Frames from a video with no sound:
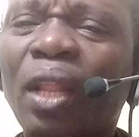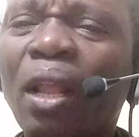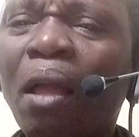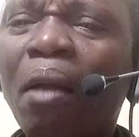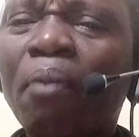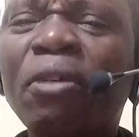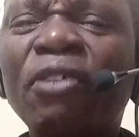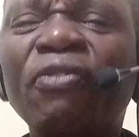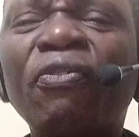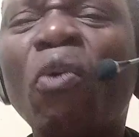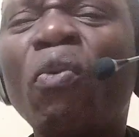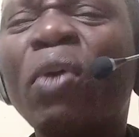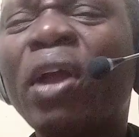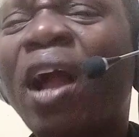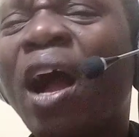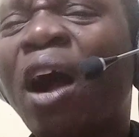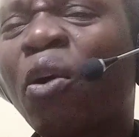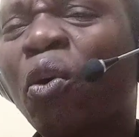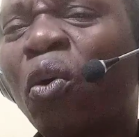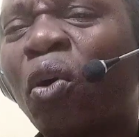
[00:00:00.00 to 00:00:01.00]
before we
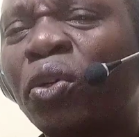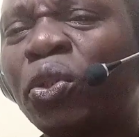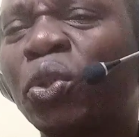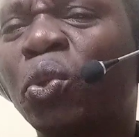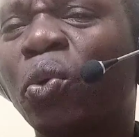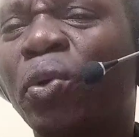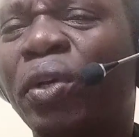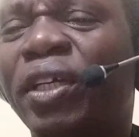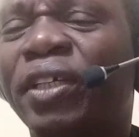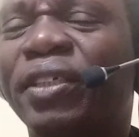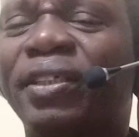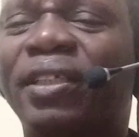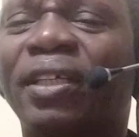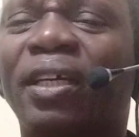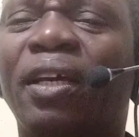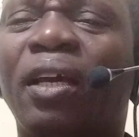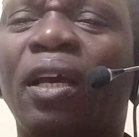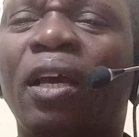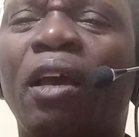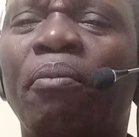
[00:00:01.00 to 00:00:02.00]
can control it,
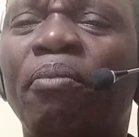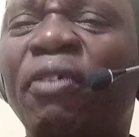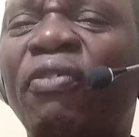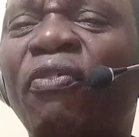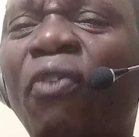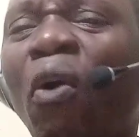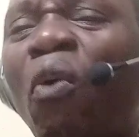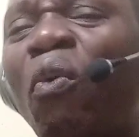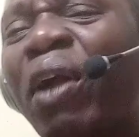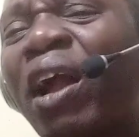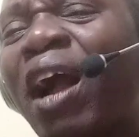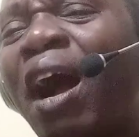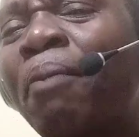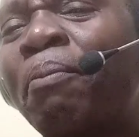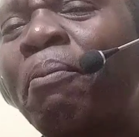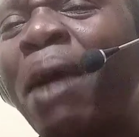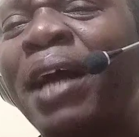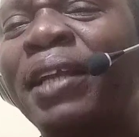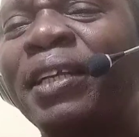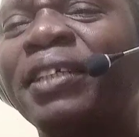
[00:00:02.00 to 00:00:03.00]
before we can
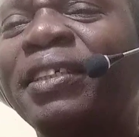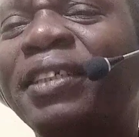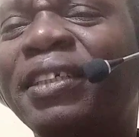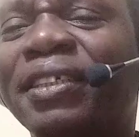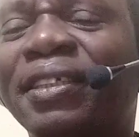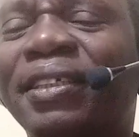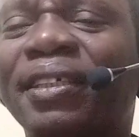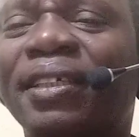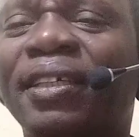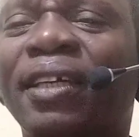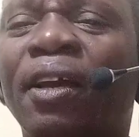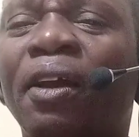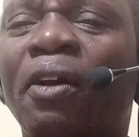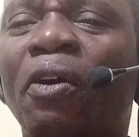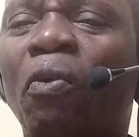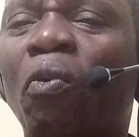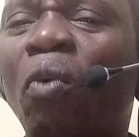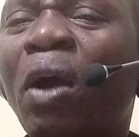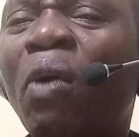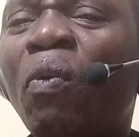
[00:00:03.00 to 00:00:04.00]
manage it.
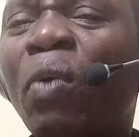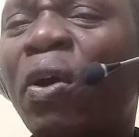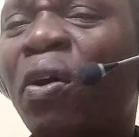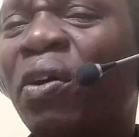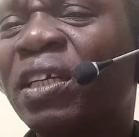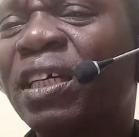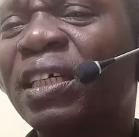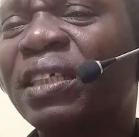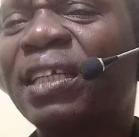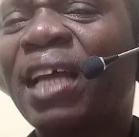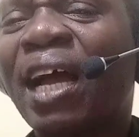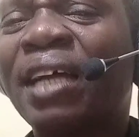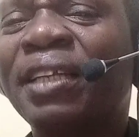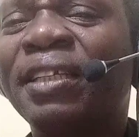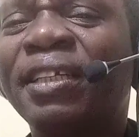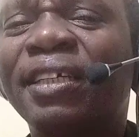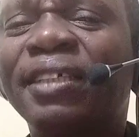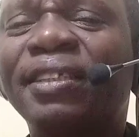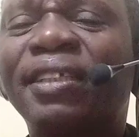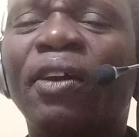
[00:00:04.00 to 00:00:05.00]
When we understand
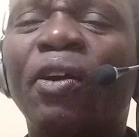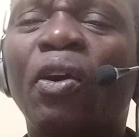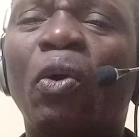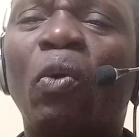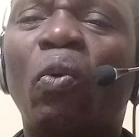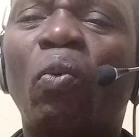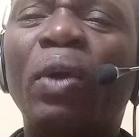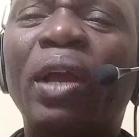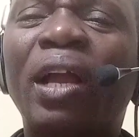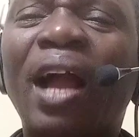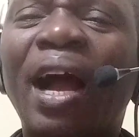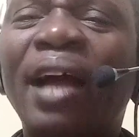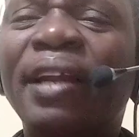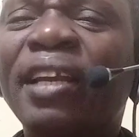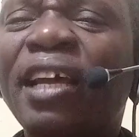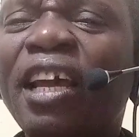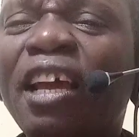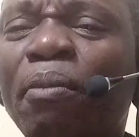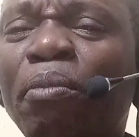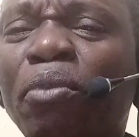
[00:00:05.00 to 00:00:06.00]
it, we can
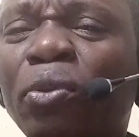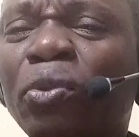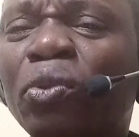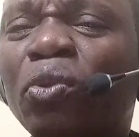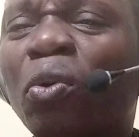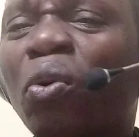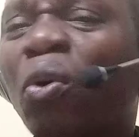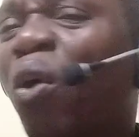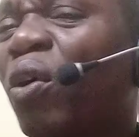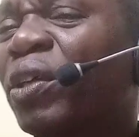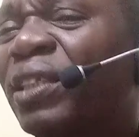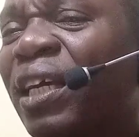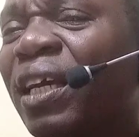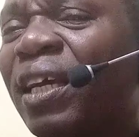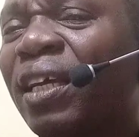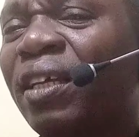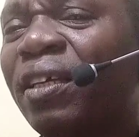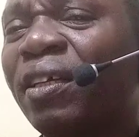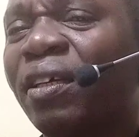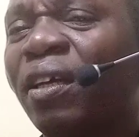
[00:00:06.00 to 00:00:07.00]
able to
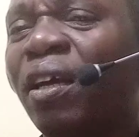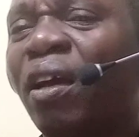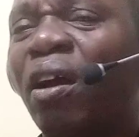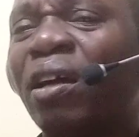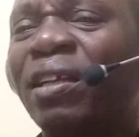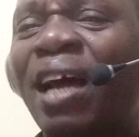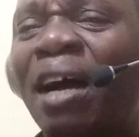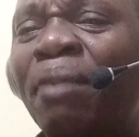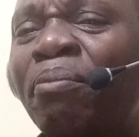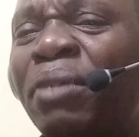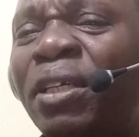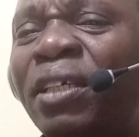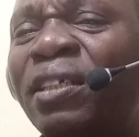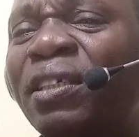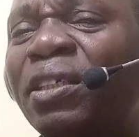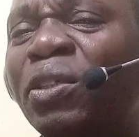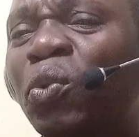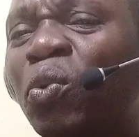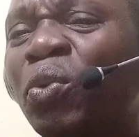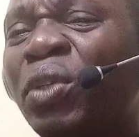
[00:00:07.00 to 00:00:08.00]
curtail, that means
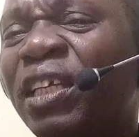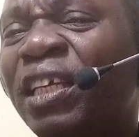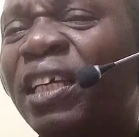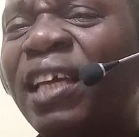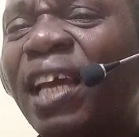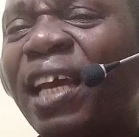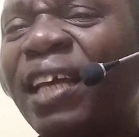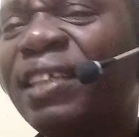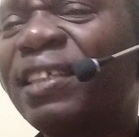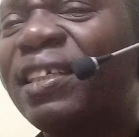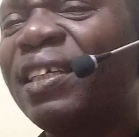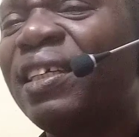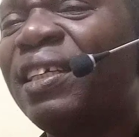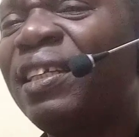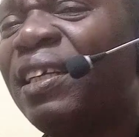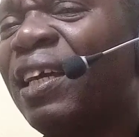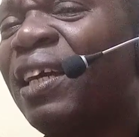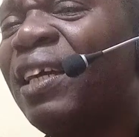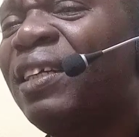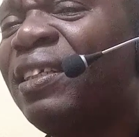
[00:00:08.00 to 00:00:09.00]
to negate
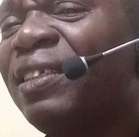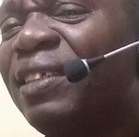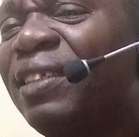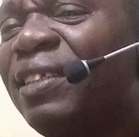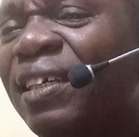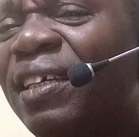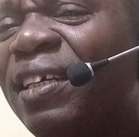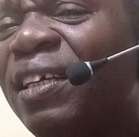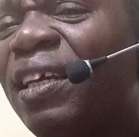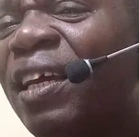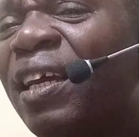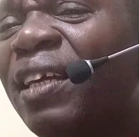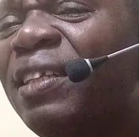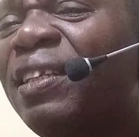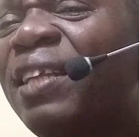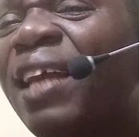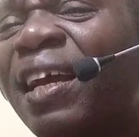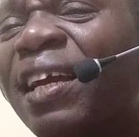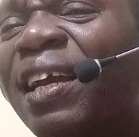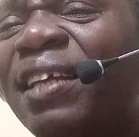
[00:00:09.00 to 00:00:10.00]
the
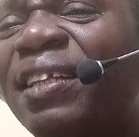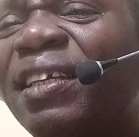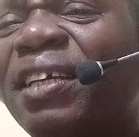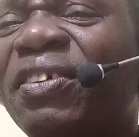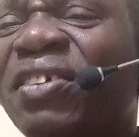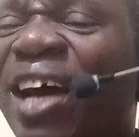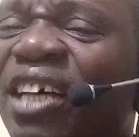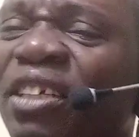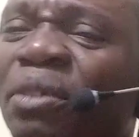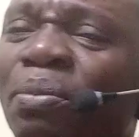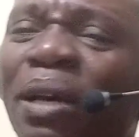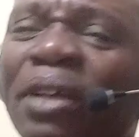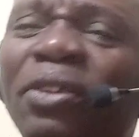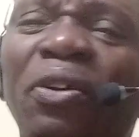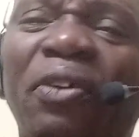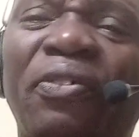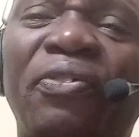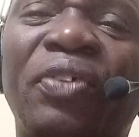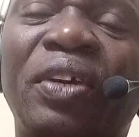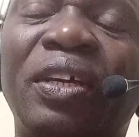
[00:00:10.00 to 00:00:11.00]
negative aspect
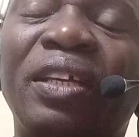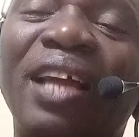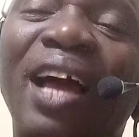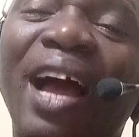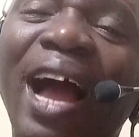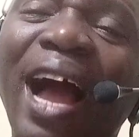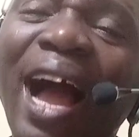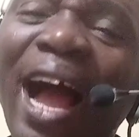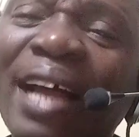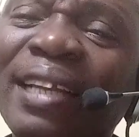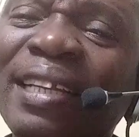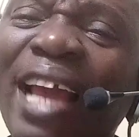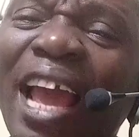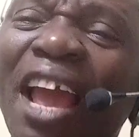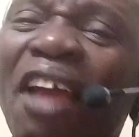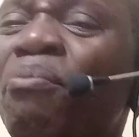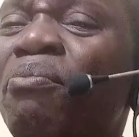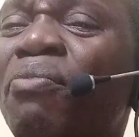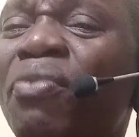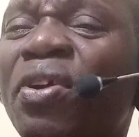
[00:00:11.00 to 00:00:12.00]
of it and
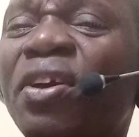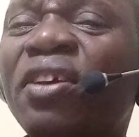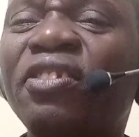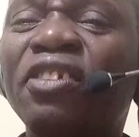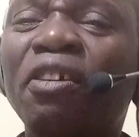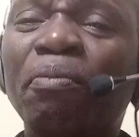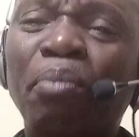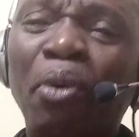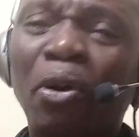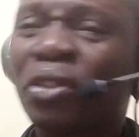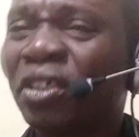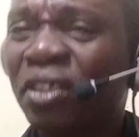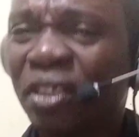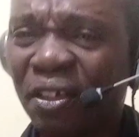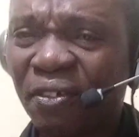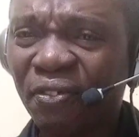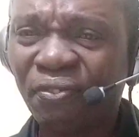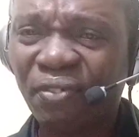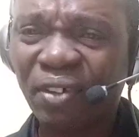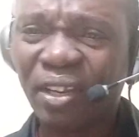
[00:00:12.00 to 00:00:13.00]
embrace the
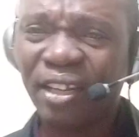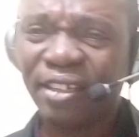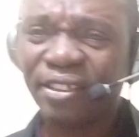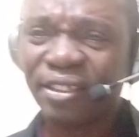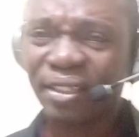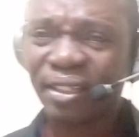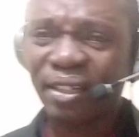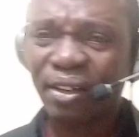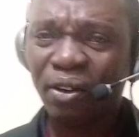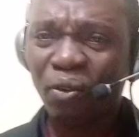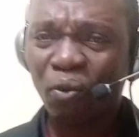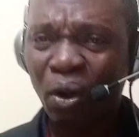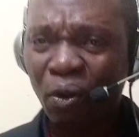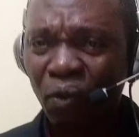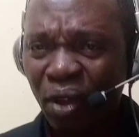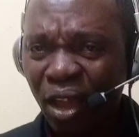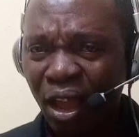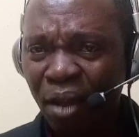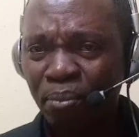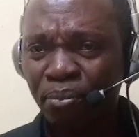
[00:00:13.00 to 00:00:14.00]
positive feelings. When
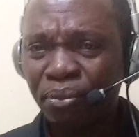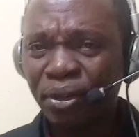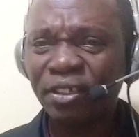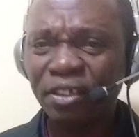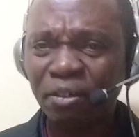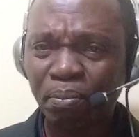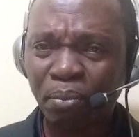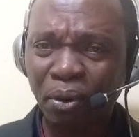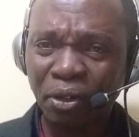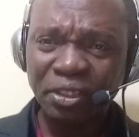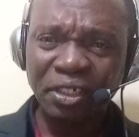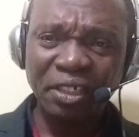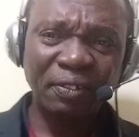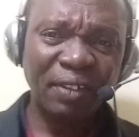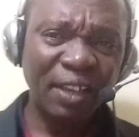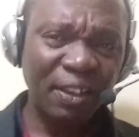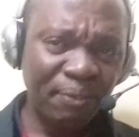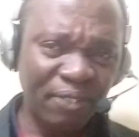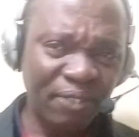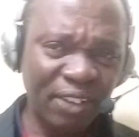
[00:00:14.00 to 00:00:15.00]
we embrace the
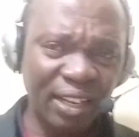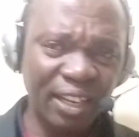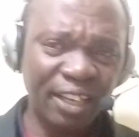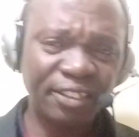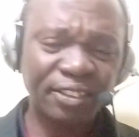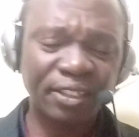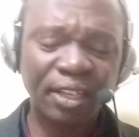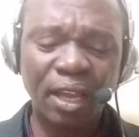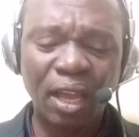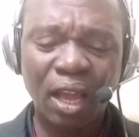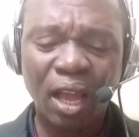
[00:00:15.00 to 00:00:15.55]
positive feelings,